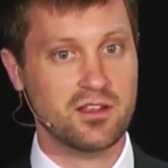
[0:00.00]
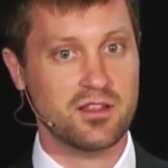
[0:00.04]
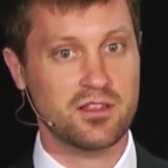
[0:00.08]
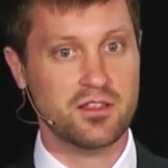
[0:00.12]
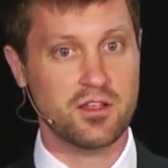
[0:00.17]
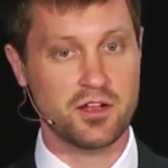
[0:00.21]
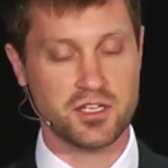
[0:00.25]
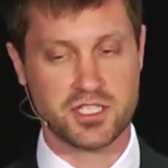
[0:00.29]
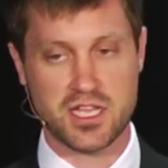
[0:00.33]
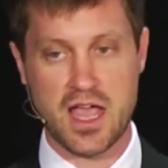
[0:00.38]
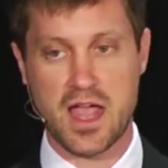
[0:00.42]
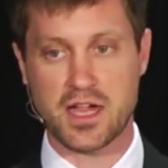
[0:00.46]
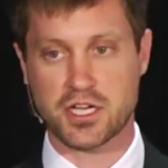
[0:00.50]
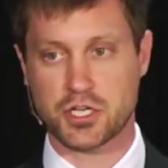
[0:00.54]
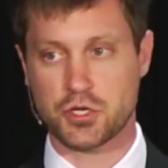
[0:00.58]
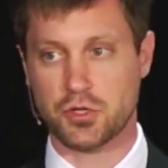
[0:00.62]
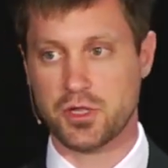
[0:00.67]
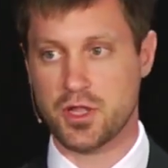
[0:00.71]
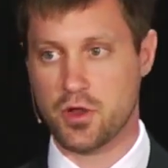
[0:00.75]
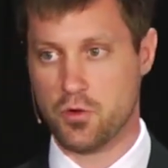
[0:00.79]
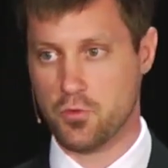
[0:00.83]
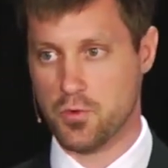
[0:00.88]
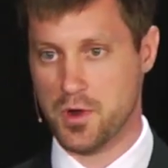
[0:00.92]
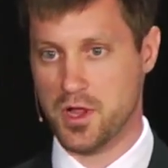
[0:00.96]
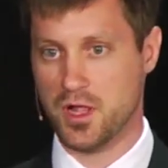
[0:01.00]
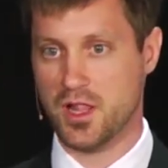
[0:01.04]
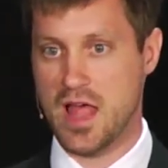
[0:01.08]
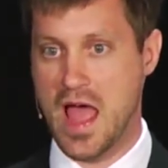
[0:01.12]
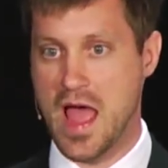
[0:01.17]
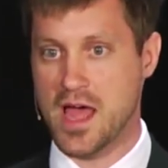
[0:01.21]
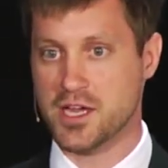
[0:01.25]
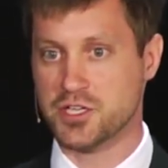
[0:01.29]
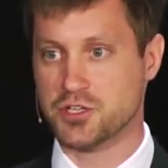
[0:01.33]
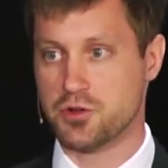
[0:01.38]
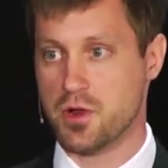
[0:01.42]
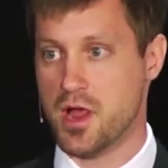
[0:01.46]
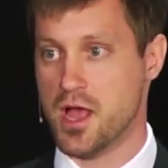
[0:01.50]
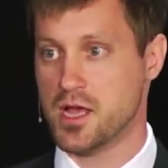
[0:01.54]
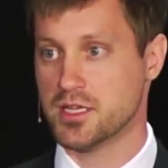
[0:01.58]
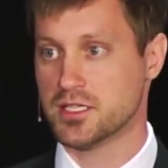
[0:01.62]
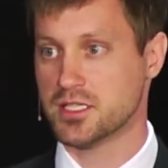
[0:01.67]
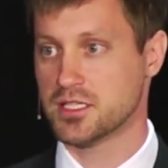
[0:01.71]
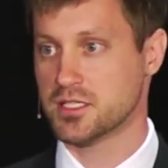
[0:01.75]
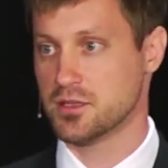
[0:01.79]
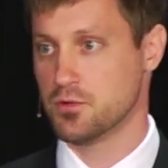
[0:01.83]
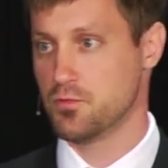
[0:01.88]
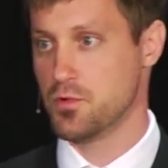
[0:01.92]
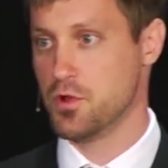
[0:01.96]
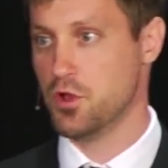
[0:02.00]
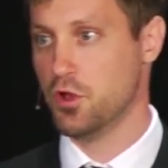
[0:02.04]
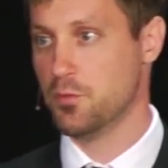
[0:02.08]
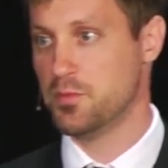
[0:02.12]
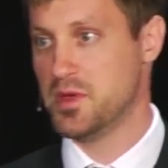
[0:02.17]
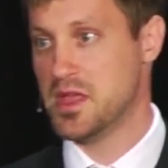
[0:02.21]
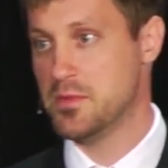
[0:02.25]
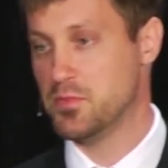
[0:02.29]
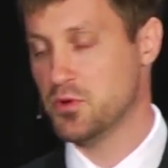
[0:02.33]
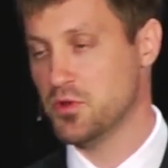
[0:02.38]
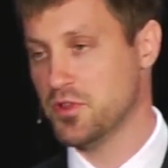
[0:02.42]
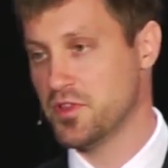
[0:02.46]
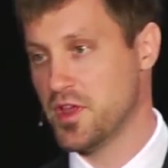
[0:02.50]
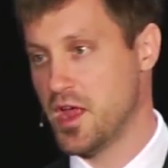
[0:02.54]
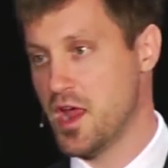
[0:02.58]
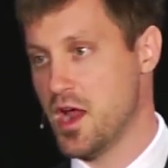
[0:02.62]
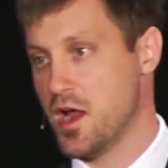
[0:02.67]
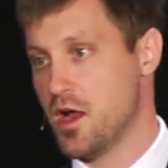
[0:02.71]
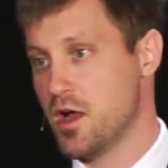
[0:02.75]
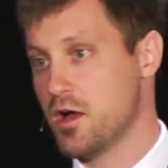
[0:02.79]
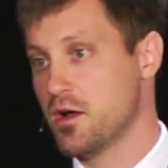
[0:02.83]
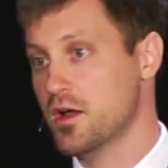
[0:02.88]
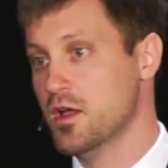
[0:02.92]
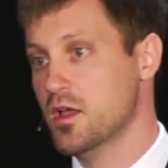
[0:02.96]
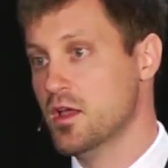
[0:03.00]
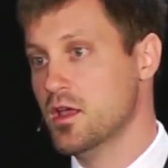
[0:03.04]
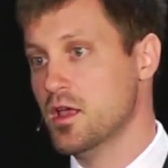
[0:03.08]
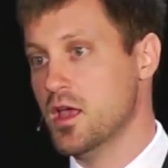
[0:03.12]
There's actually a real address and real people there,